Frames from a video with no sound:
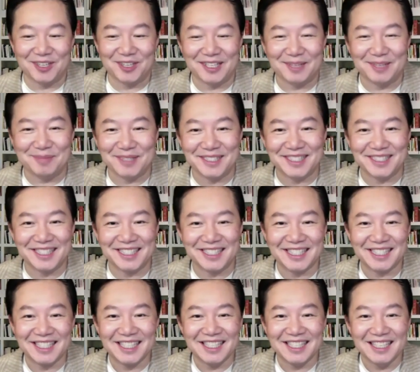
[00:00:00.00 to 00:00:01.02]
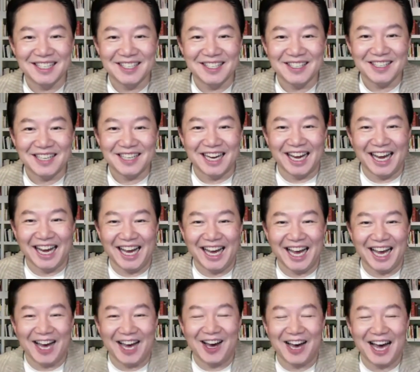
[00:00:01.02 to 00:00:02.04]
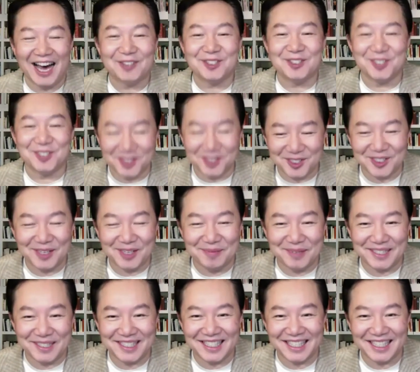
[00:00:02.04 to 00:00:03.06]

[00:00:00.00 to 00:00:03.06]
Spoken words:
in the business? How do you do the business?